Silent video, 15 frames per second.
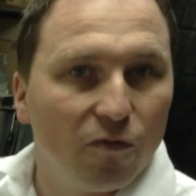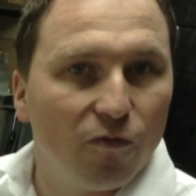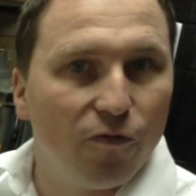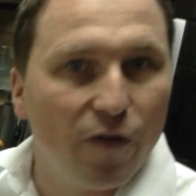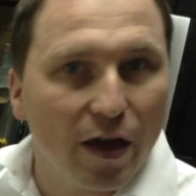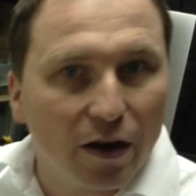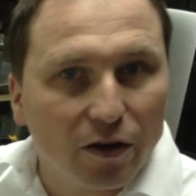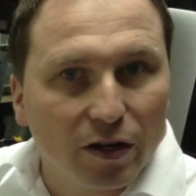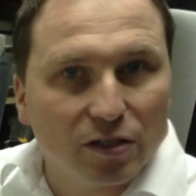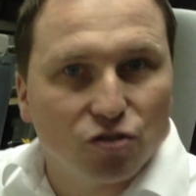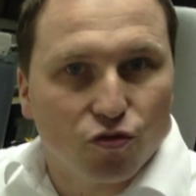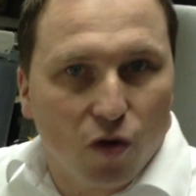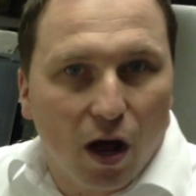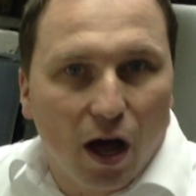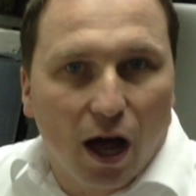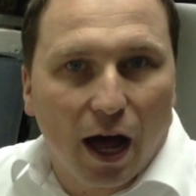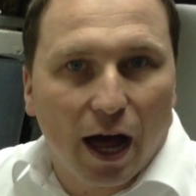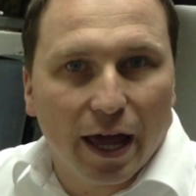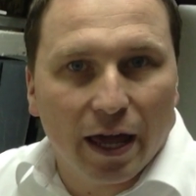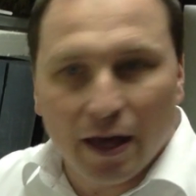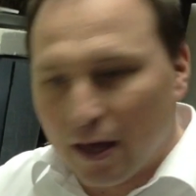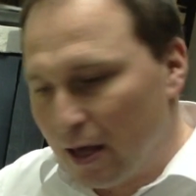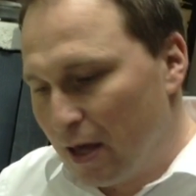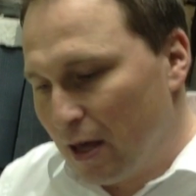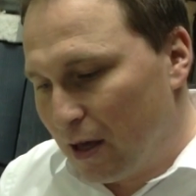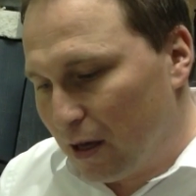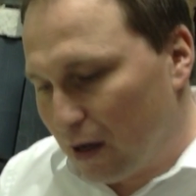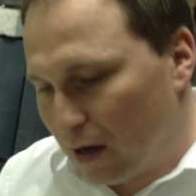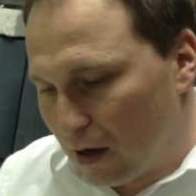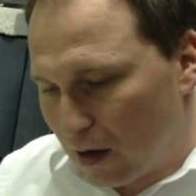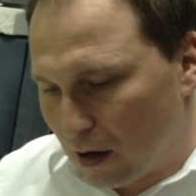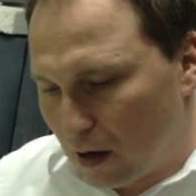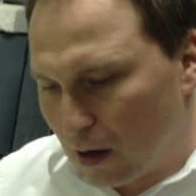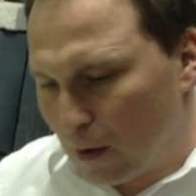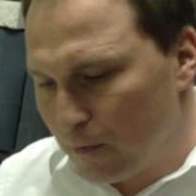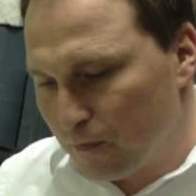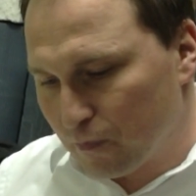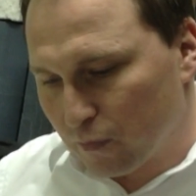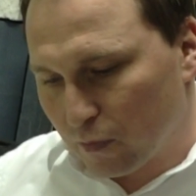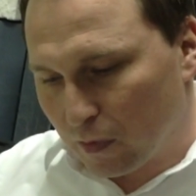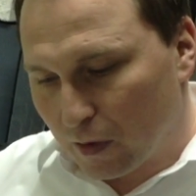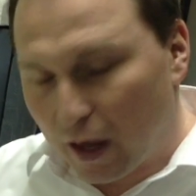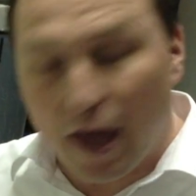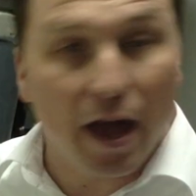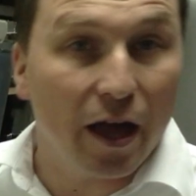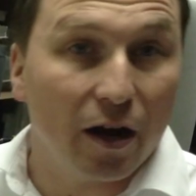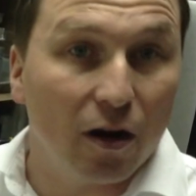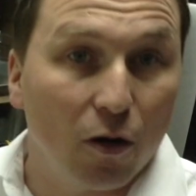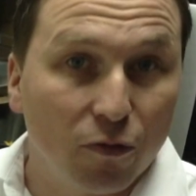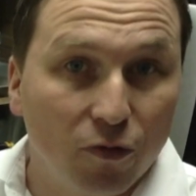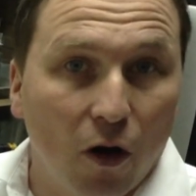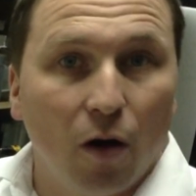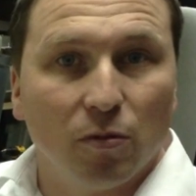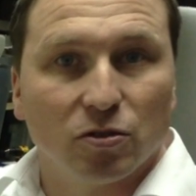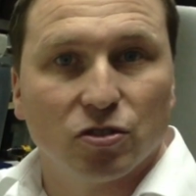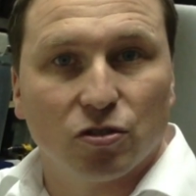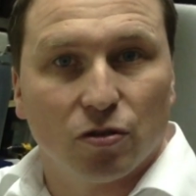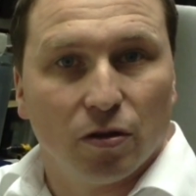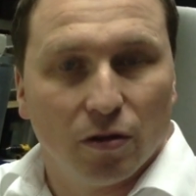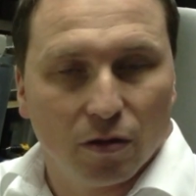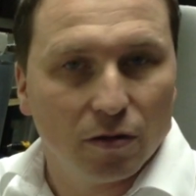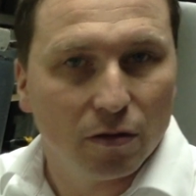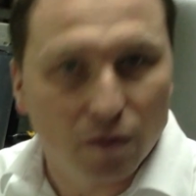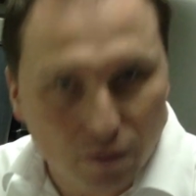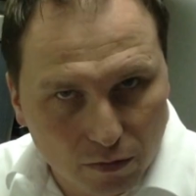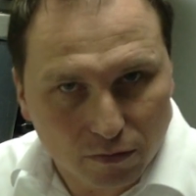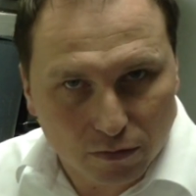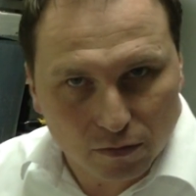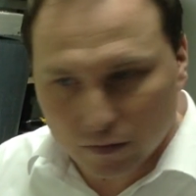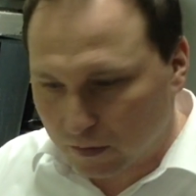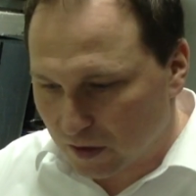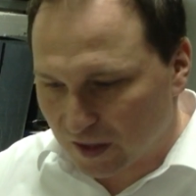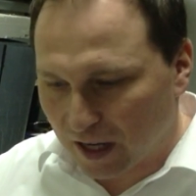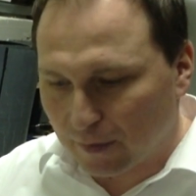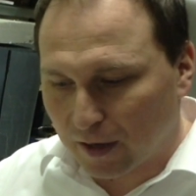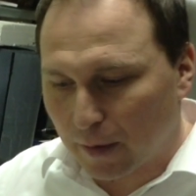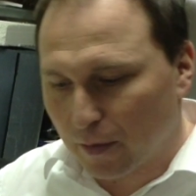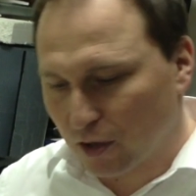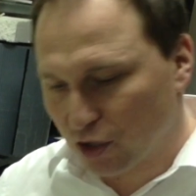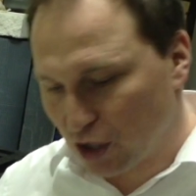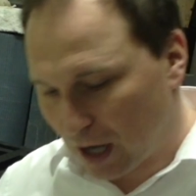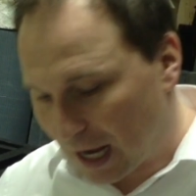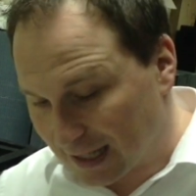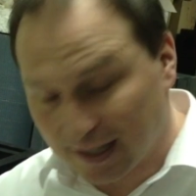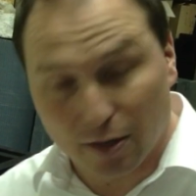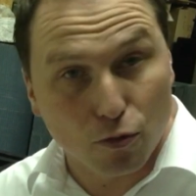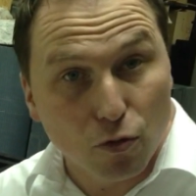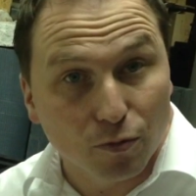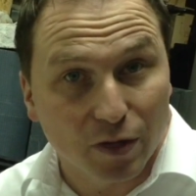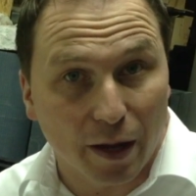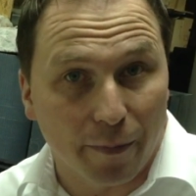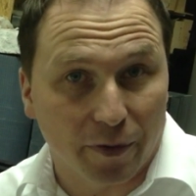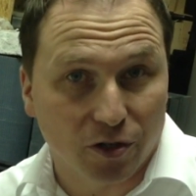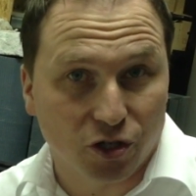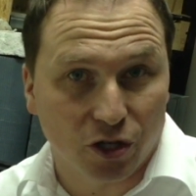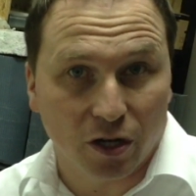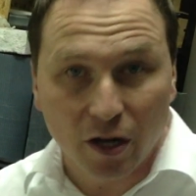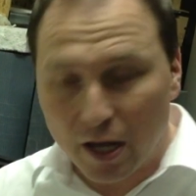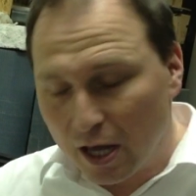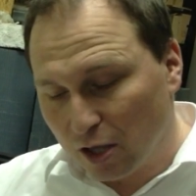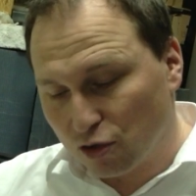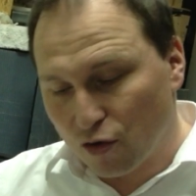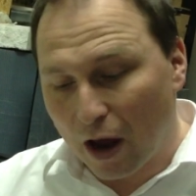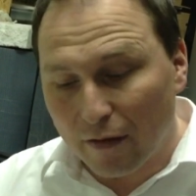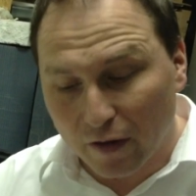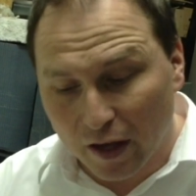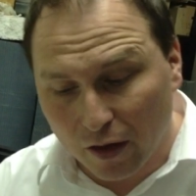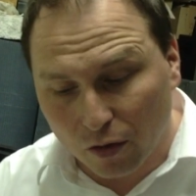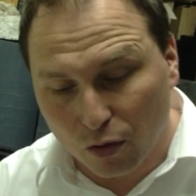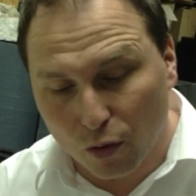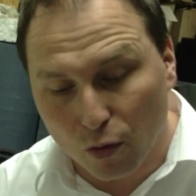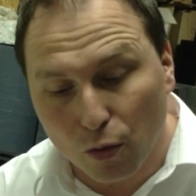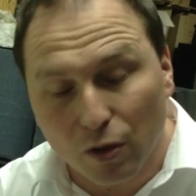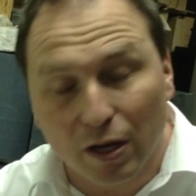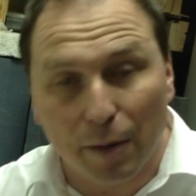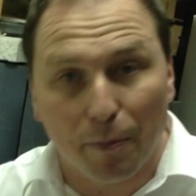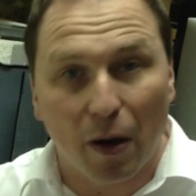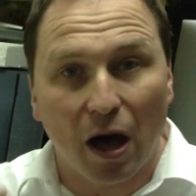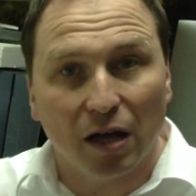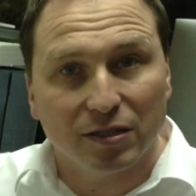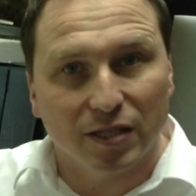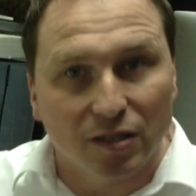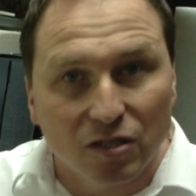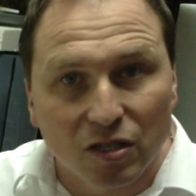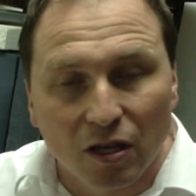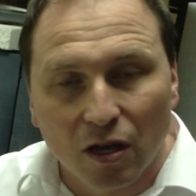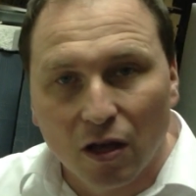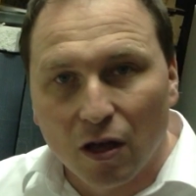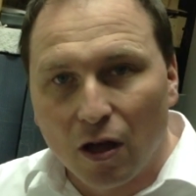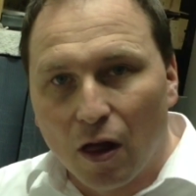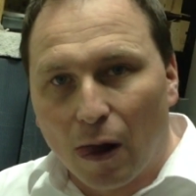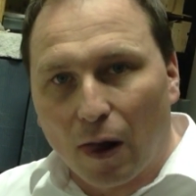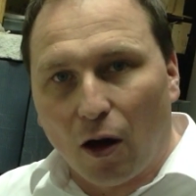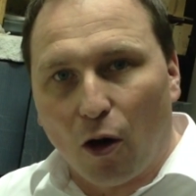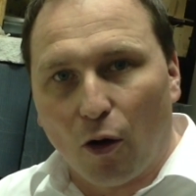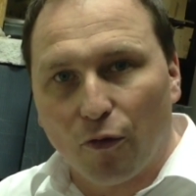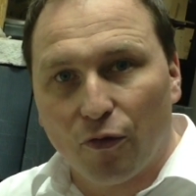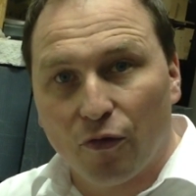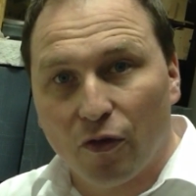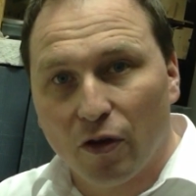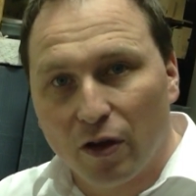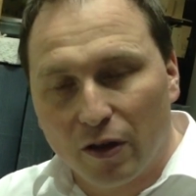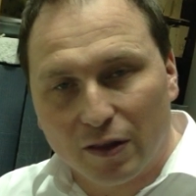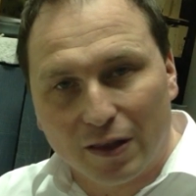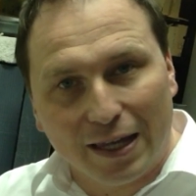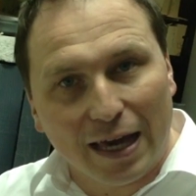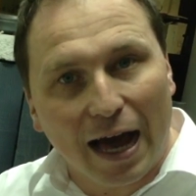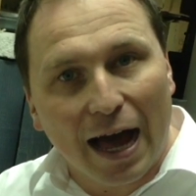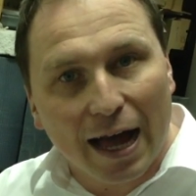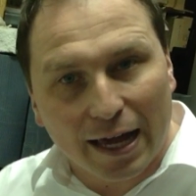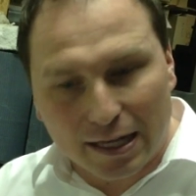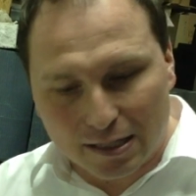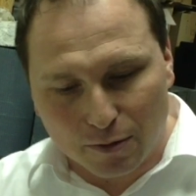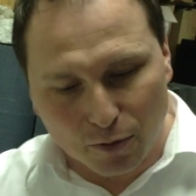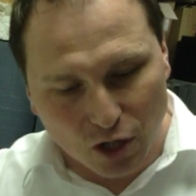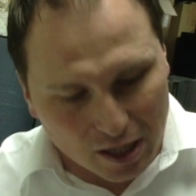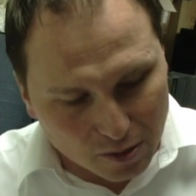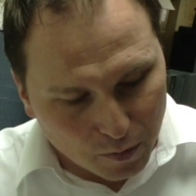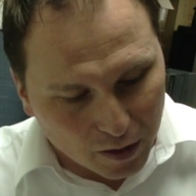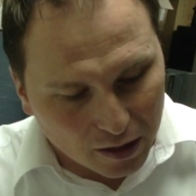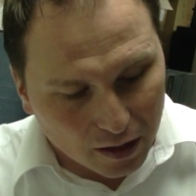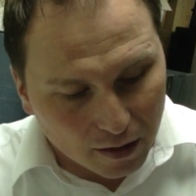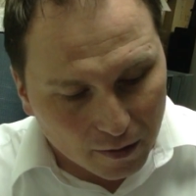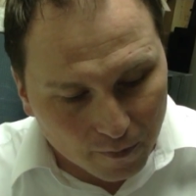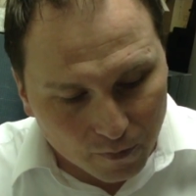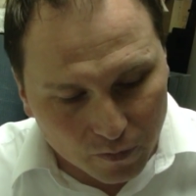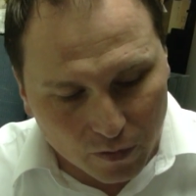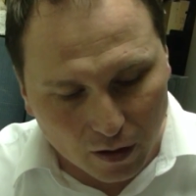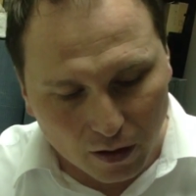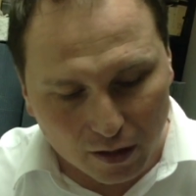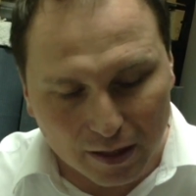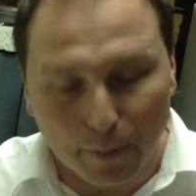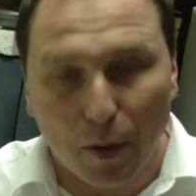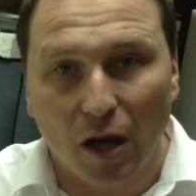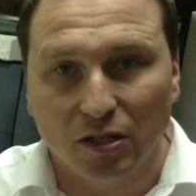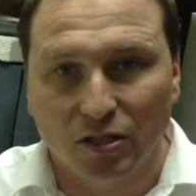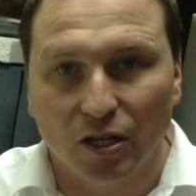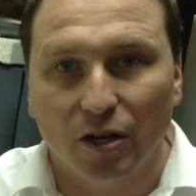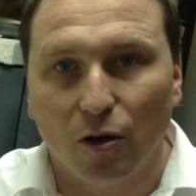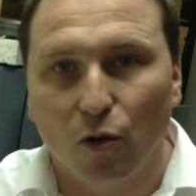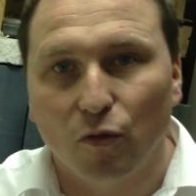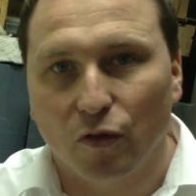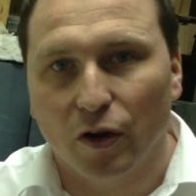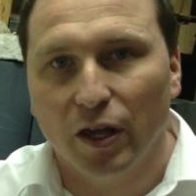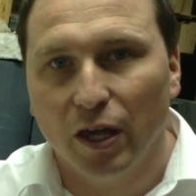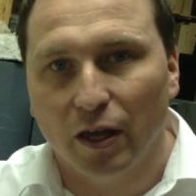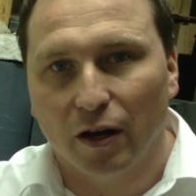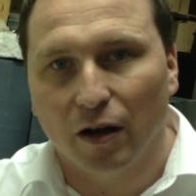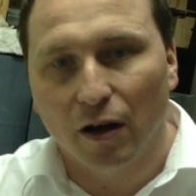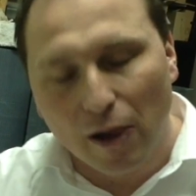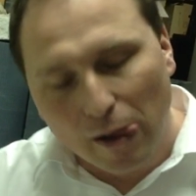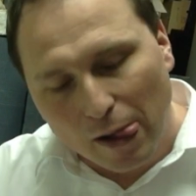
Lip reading: very dry air of almost the same temperature as a room temperature, traveling through the deposits of the ice, which has been deposited over here,